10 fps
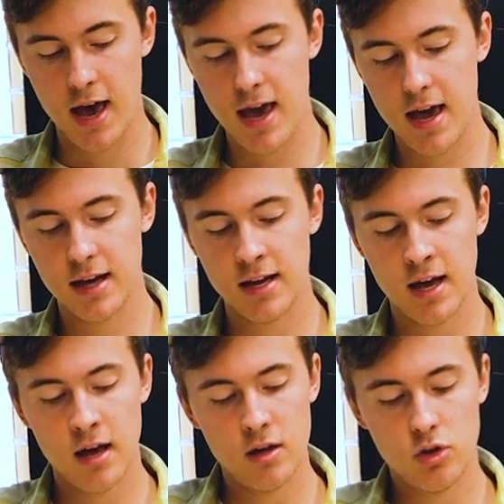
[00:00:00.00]
and
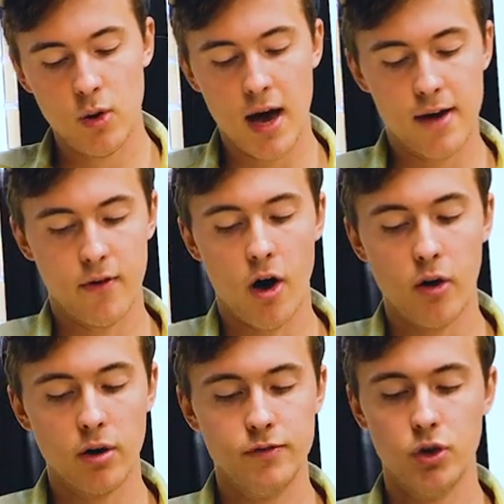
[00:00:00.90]
you have
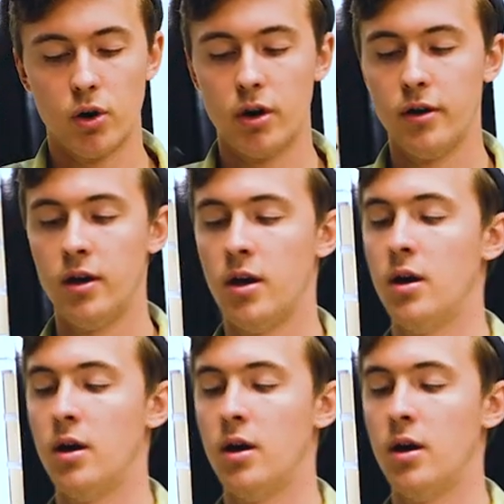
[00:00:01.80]
all of your